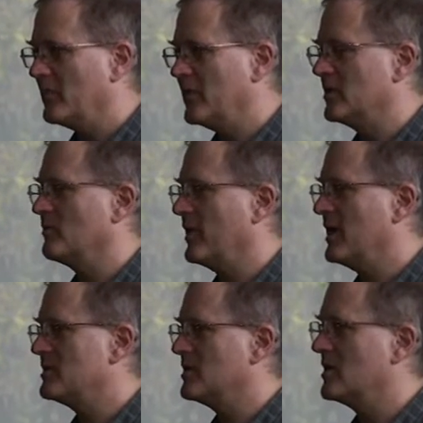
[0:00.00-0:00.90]
In the
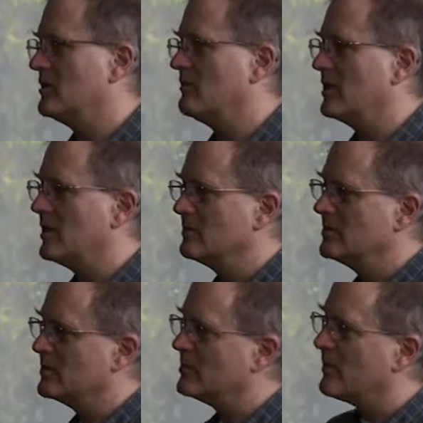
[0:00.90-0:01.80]
planter,
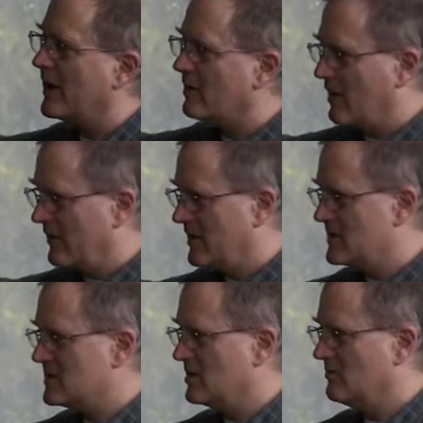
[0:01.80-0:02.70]
well, goodbye ground
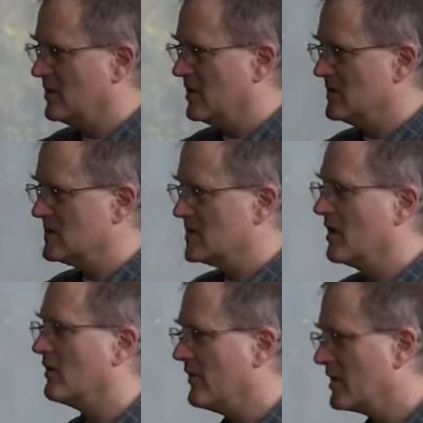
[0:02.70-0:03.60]
nesting bees.
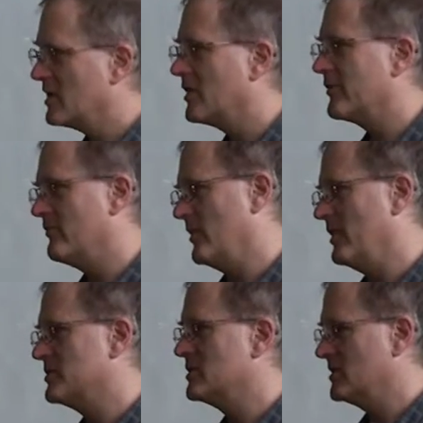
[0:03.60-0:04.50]
A thick coat of
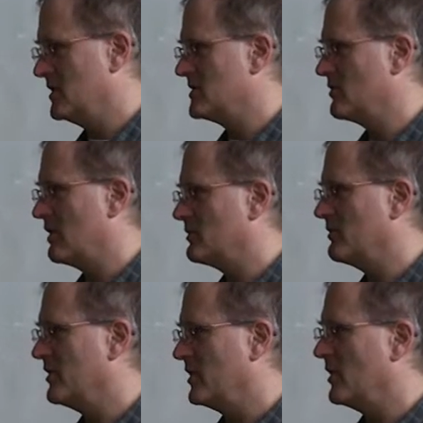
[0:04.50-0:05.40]
mulch is
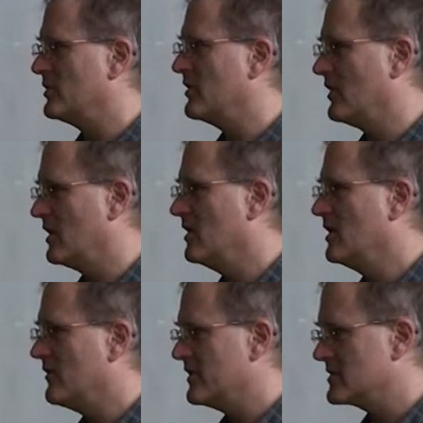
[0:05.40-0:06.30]
probably the only thing
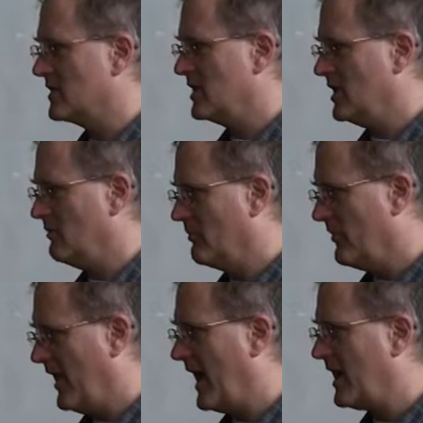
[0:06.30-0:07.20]
that's going to
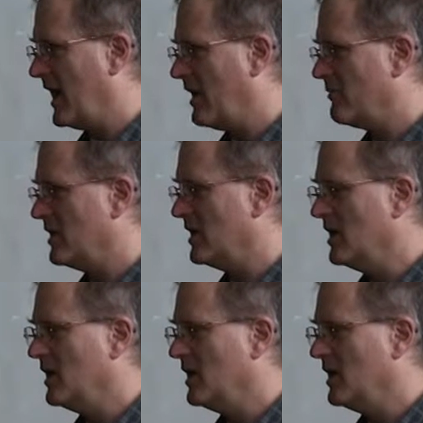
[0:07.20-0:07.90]
keep that happy.